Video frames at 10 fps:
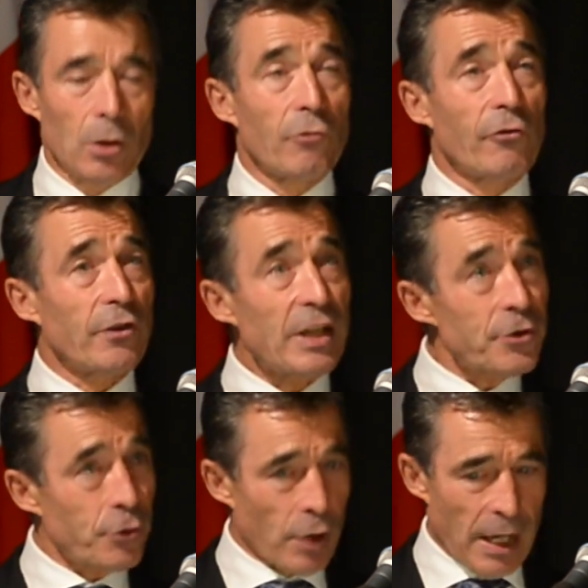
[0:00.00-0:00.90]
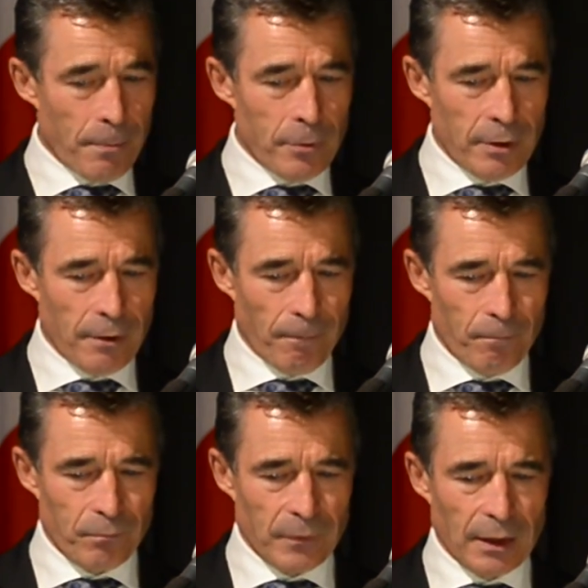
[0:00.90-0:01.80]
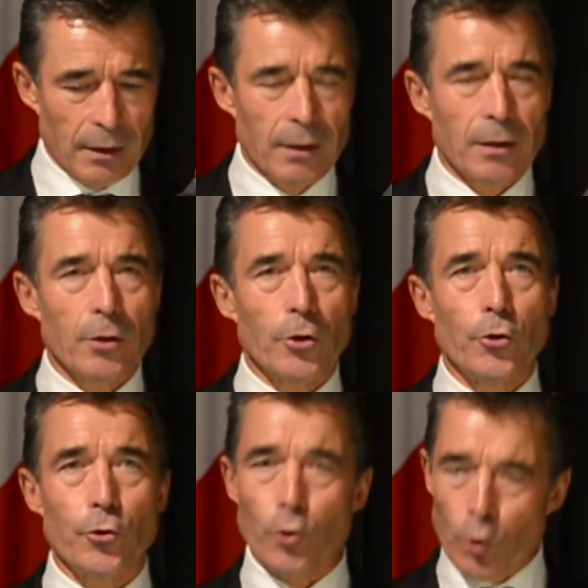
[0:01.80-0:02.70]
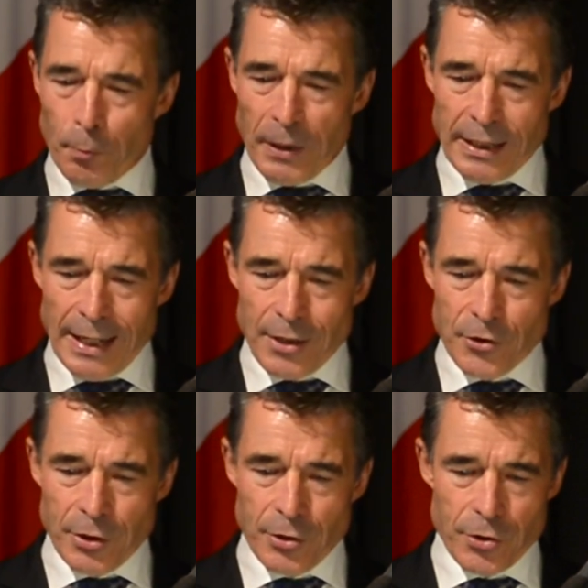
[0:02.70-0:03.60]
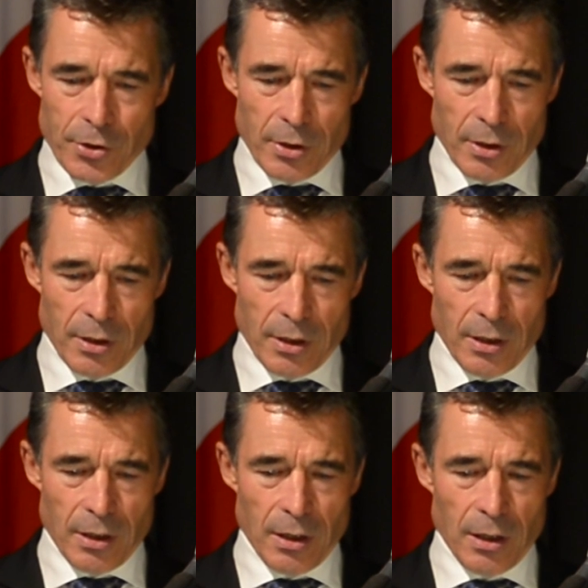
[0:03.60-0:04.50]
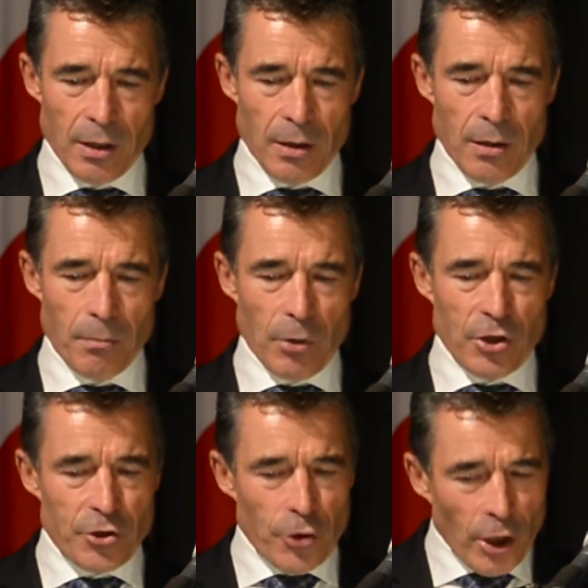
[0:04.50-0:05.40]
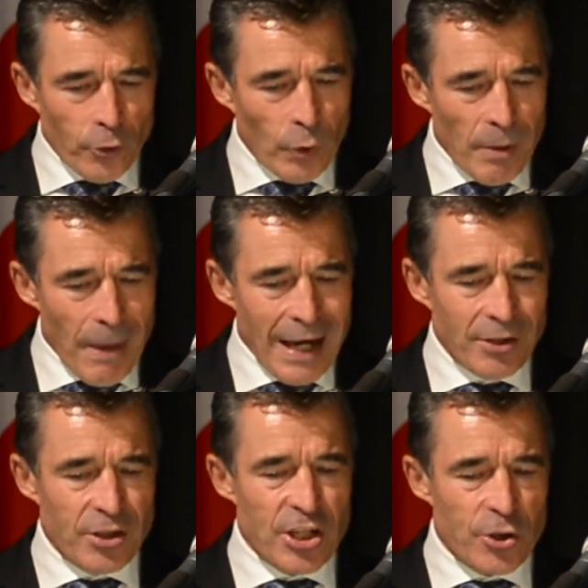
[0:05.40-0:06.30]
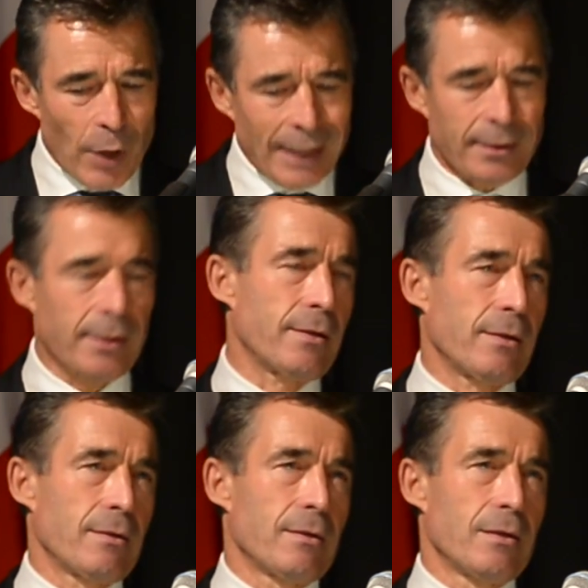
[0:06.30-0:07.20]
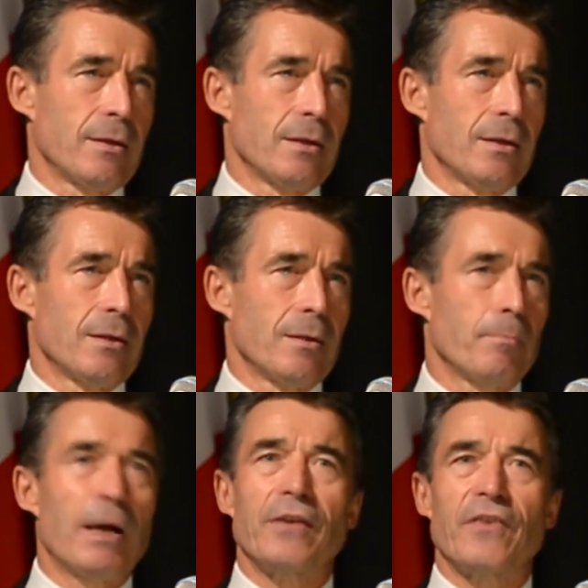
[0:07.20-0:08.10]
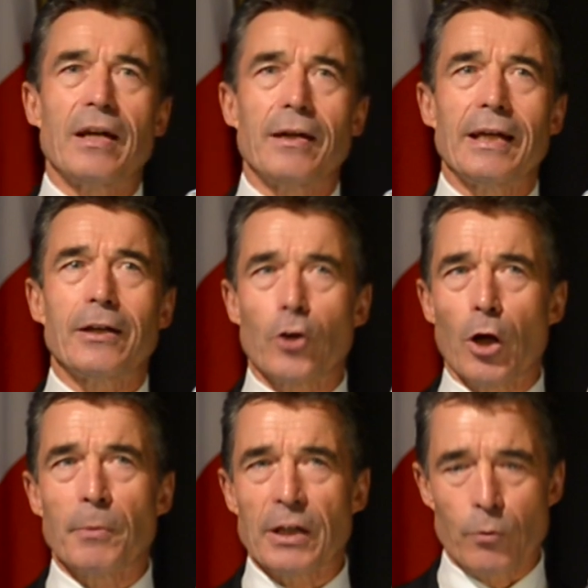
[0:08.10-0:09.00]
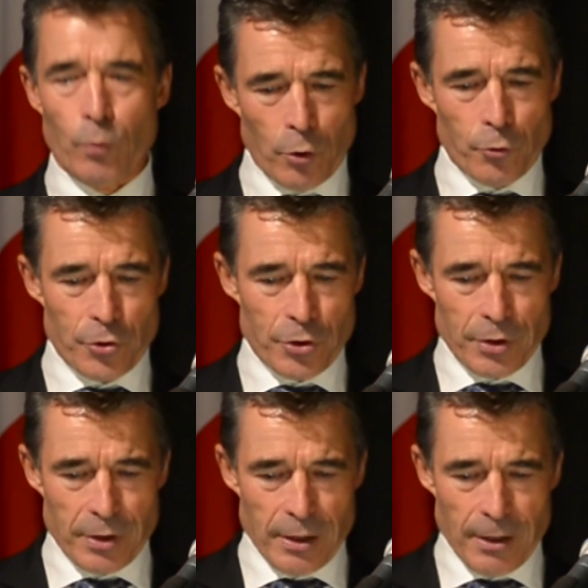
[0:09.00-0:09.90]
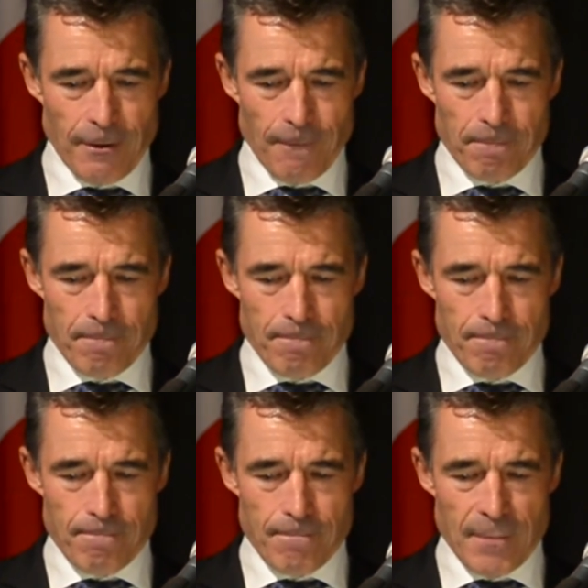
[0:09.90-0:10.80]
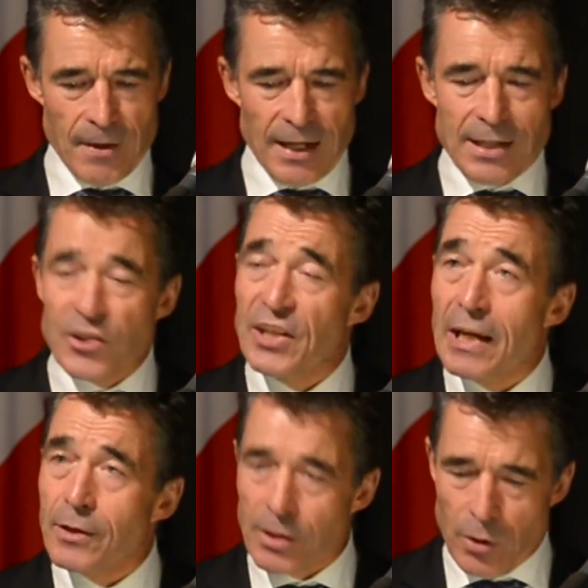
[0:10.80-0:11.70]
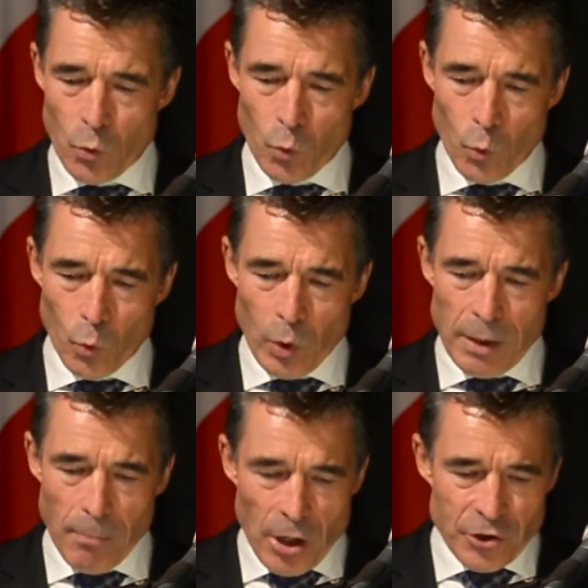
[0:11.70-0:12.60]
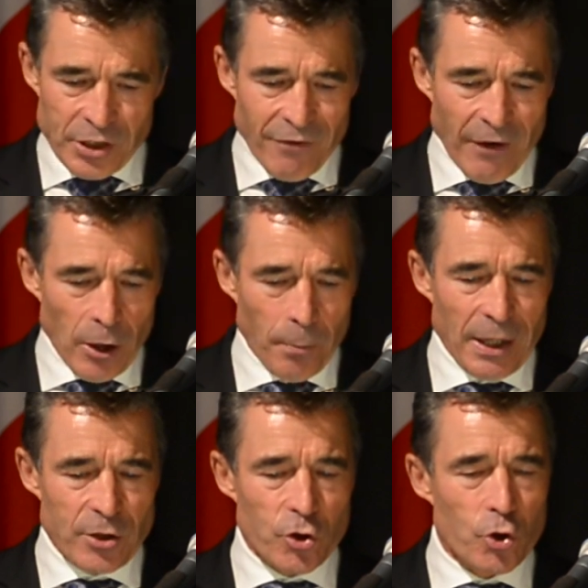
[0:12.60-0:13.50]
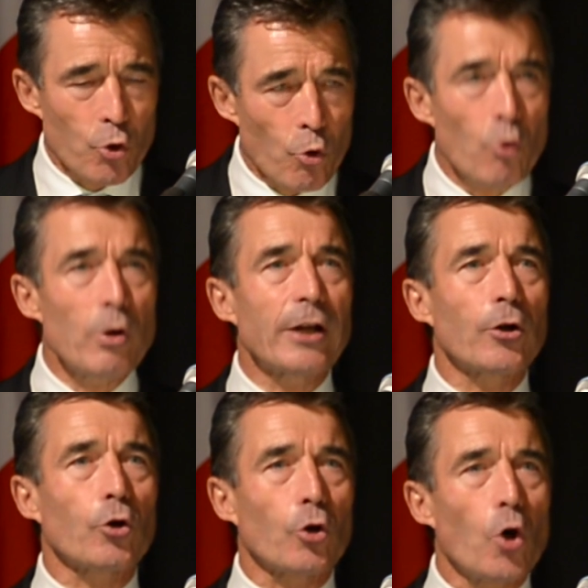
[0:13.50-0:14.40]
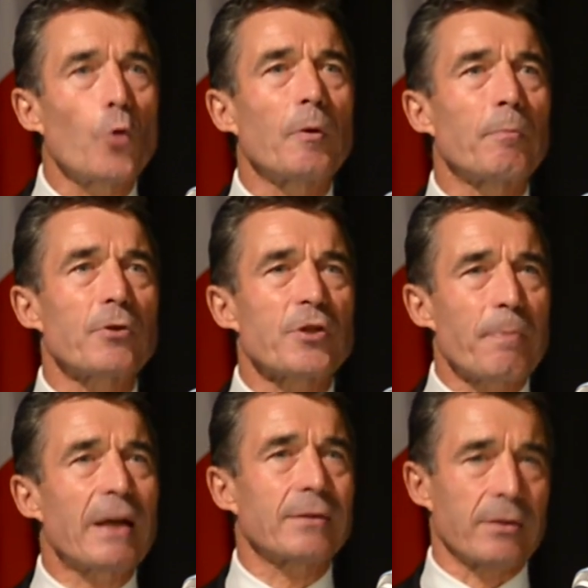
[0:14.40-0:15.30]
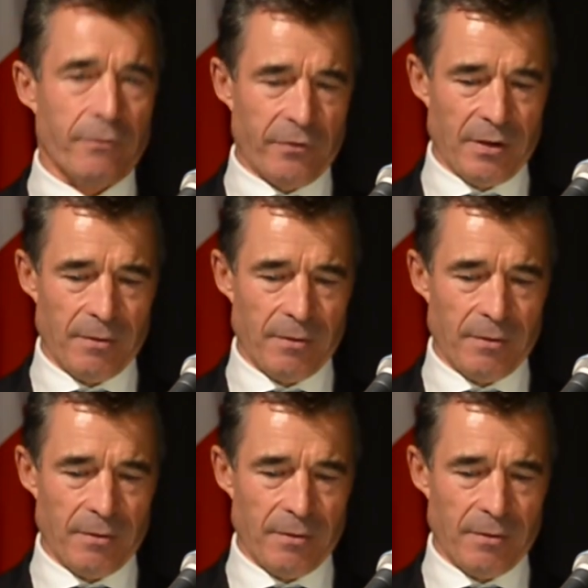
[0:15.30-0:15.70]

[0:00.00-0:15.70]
For this to happen, European nations must not remain distracted by their economic woes. Instead, we must develop a truly global perspective.